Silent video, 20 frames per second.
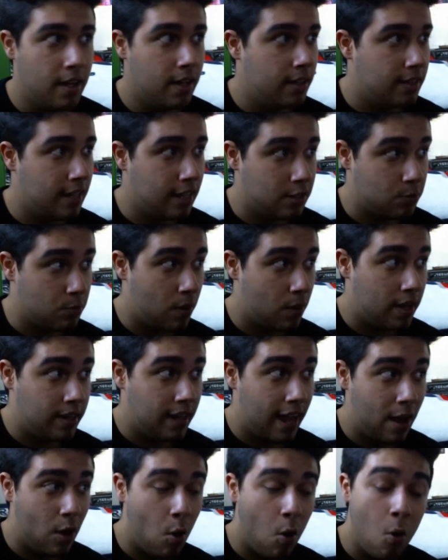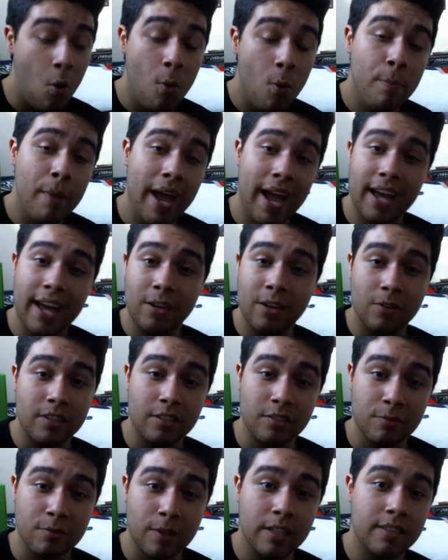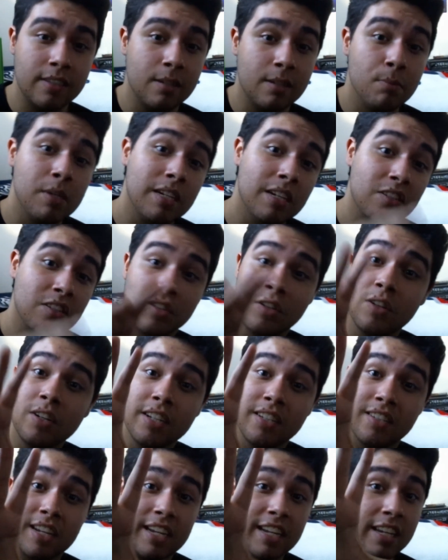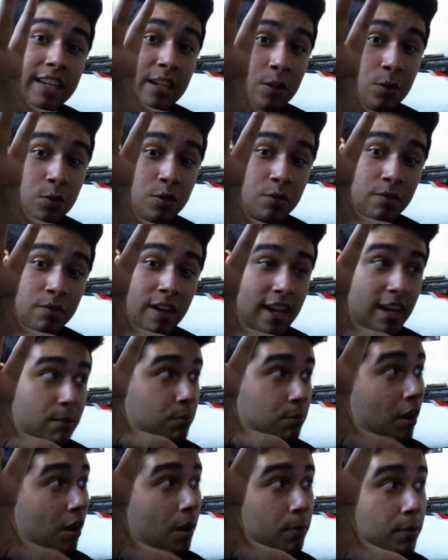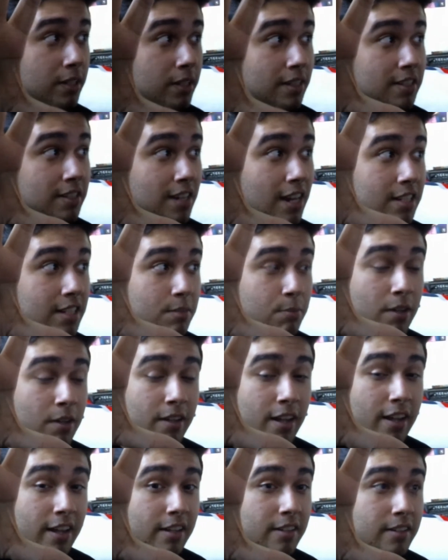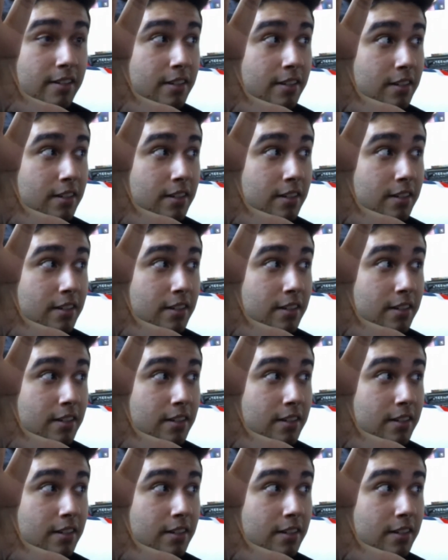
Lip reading: That's why that whole panel is vented, because there is a huge fan, probably the size of my hand.